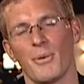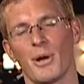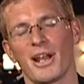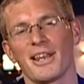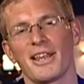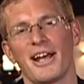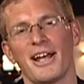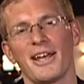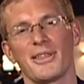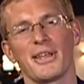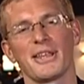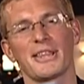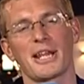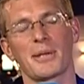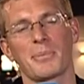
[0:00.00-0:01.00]
Well, I
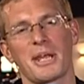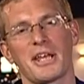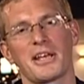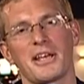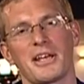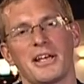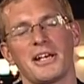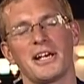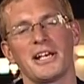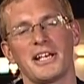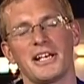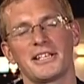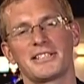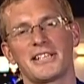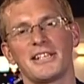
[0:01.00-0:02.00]
think there'll be
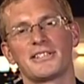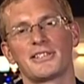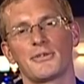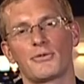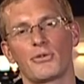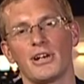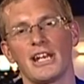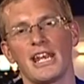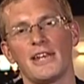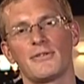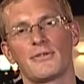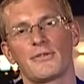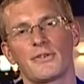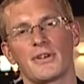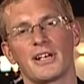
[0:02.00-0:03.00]
a, a sense of
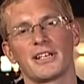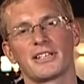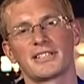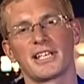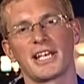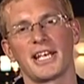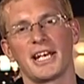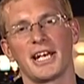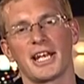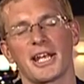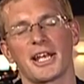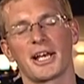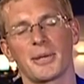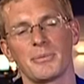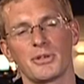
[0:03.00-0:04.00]
relief, uh,
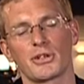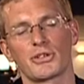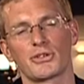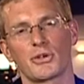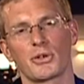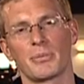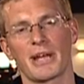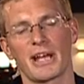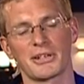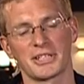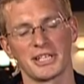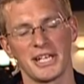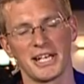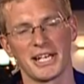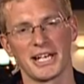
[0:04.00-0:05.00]
certainly. I'm not sure
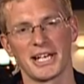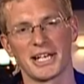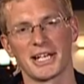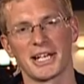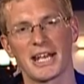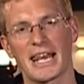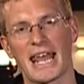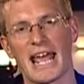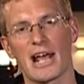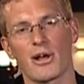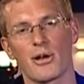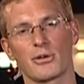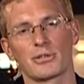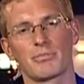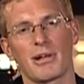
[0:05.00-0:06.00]
about uh,
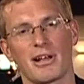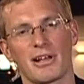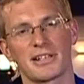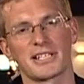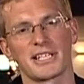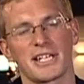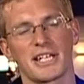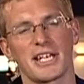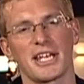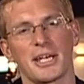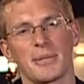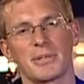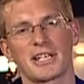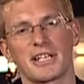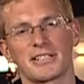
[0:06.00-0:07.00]
loud partying
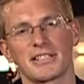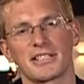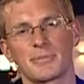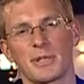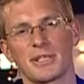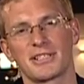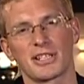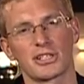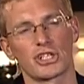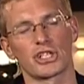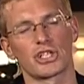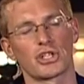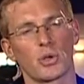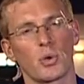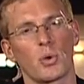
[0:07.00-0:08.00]
here because it's been such
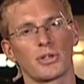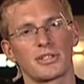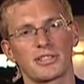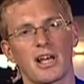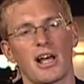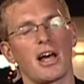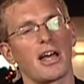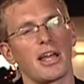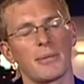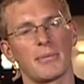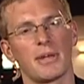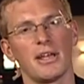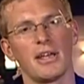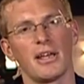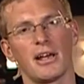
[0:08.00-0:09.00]
a short
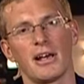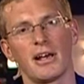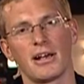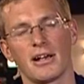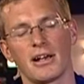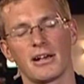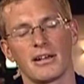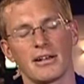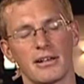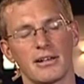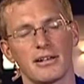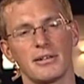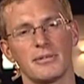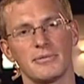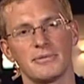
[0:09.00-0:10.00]
time uh,
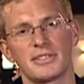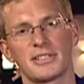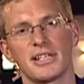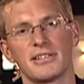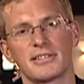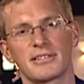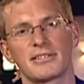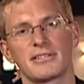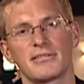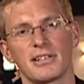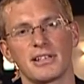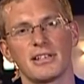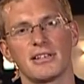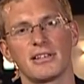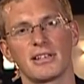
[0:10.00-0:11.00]
since
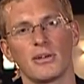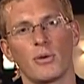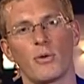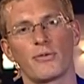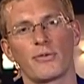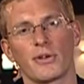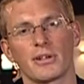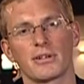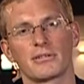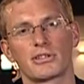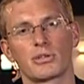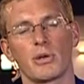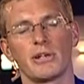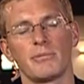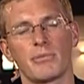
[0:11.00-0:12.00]
the, the awful
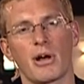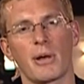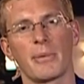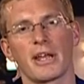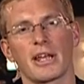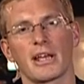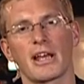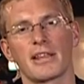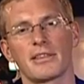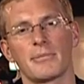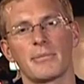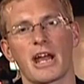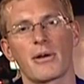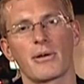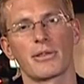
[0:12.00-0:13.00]
twin bombing at
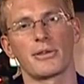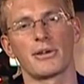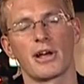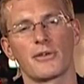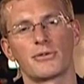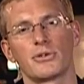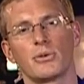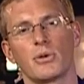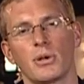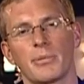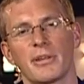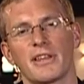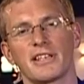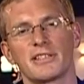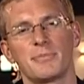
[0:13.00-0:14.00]
the marathon, after all.
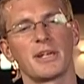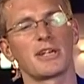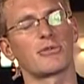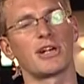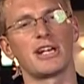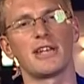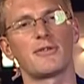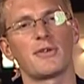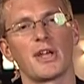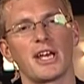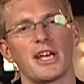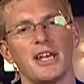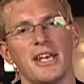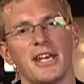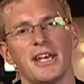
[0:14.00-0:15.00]
But there's big relief
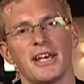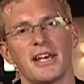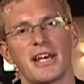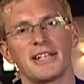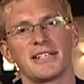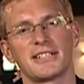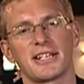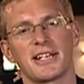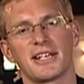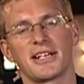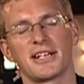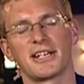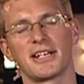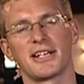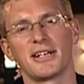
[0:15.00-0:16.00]
here, and
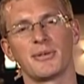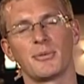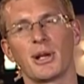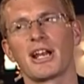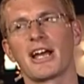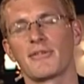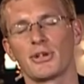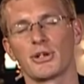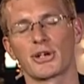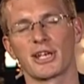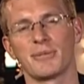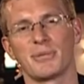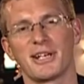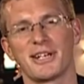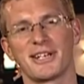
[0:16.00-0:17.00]
uh, we'll have a
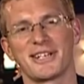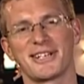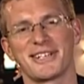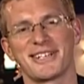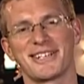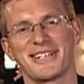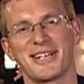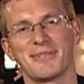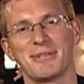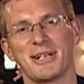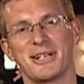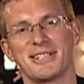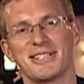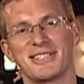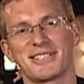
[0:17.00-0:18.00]
look uh,
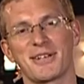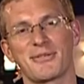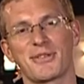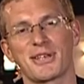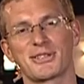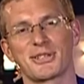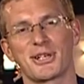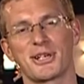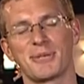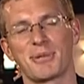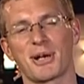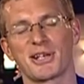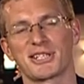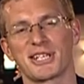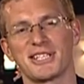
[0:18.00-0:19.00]
and see if there's a, a
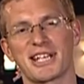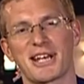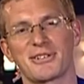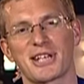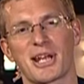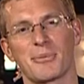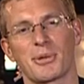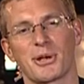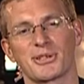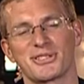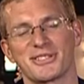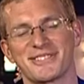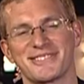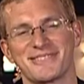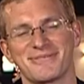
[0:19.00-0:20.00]
party in downtown
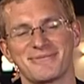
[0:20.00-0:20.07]
Boston.